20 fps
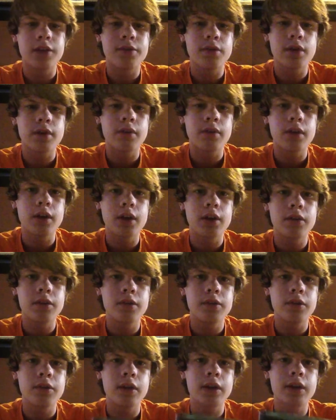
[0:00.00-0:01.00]
whenever I
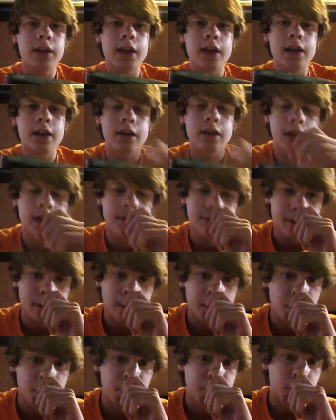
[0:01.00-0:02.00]
feel like taking a knife, because
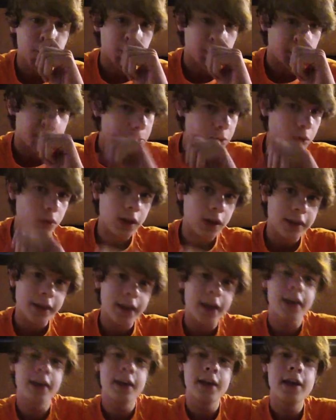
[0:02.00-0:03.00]
I'm homeschooled. I'm cool like
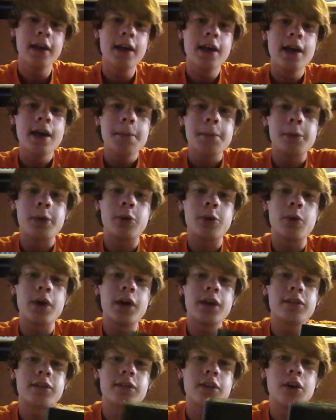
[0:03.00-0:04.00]
that.
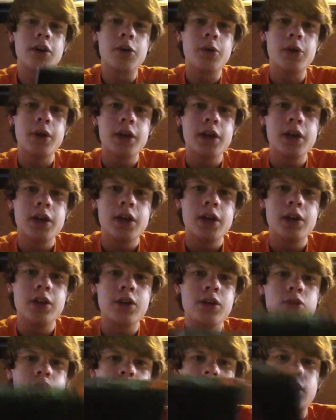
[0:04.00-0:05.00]
Anyway, so
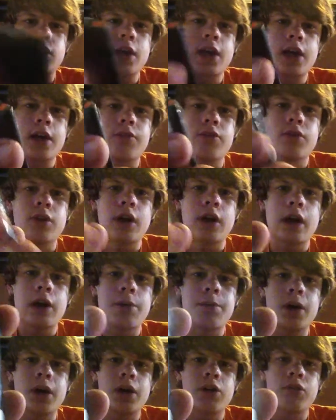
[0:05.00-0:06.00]
you just have your
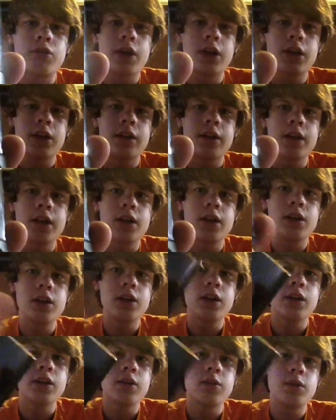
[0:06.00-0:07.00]
iPod right in there.
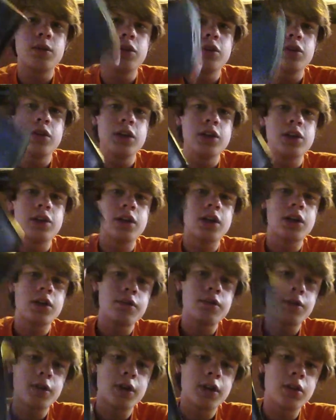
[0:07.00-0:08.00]
When you need your
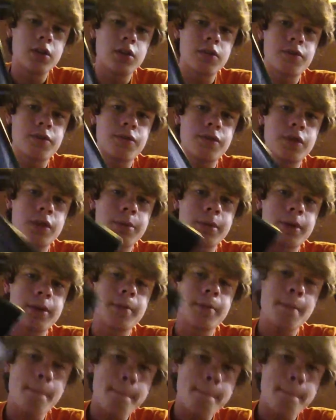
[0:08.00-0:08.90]
knife, you just flip it,